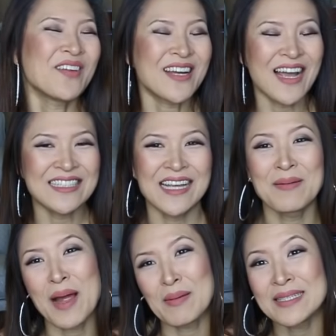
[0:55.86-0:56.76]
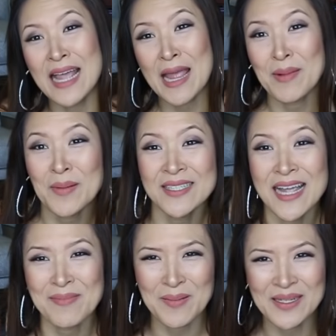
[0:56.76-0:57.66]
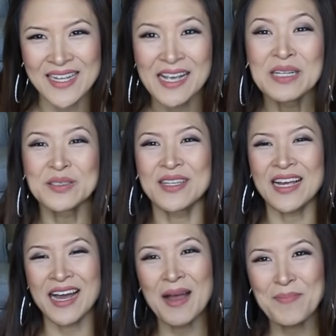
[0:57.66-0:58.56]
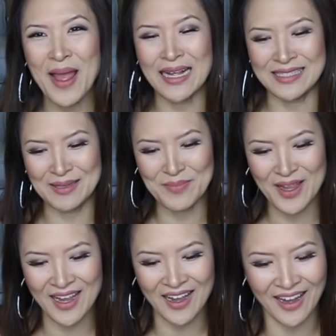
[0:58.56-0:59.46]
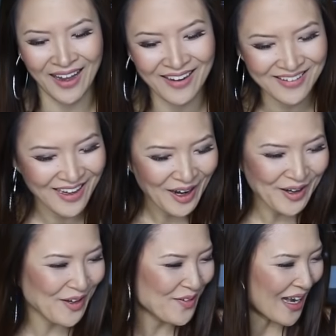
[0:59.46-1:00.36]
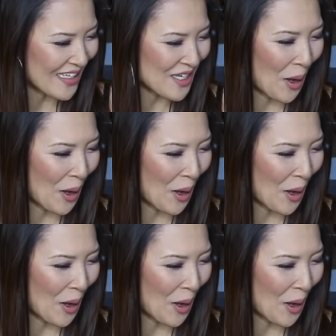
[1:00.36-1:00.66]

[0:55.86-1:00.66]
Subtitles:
of you guys said, Mommy Tang, Mommy Tang, Mommy Tang. So they got back to me. Are you ready to